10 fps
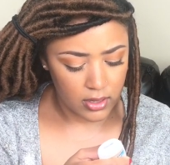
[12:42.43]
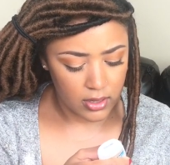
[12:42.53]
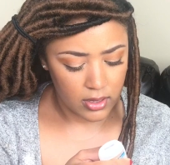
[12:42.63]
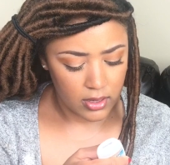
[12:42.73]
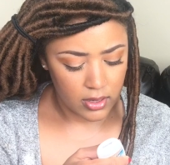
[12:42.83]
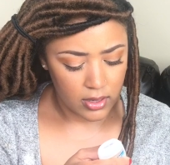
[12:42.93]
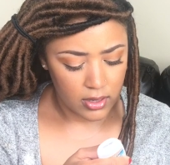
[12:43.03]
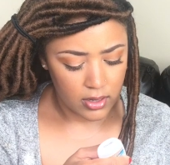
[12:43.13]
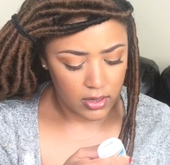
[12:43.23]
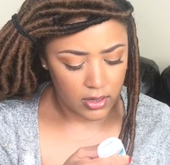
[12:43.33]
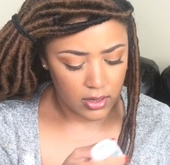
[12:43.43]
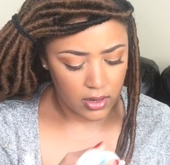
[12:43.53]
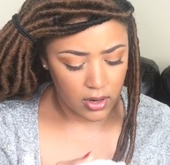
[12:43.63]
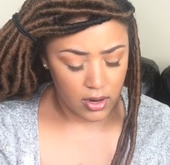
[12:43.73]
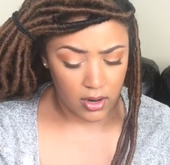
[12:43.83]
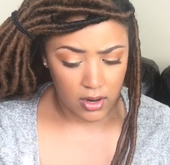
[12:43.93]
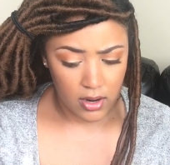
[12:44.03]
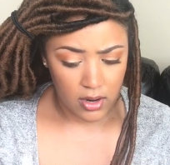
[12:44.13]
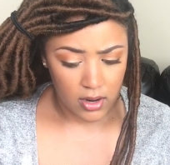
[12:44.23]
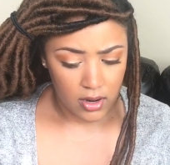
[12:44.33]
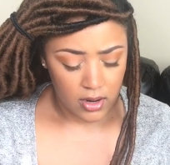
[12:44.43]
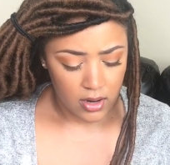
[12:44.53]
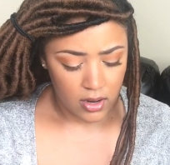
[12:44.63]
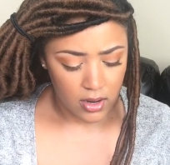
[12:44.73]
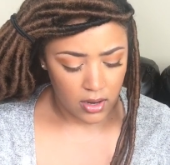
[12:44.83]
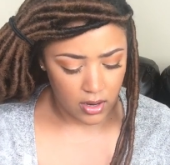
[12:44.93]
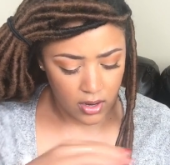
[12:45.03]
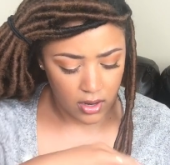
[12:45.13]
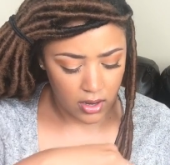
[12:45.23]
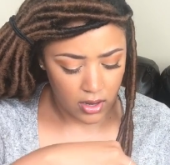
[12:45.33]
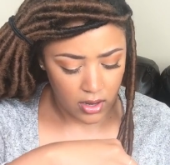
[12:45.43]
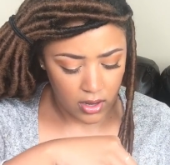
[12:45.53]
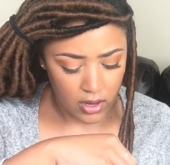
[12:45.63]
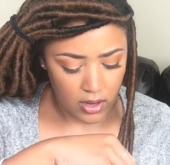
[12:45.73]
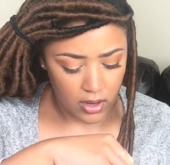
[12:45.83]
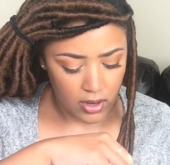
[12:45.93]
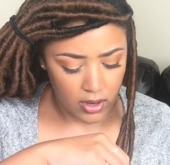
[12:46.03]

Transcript: (silence)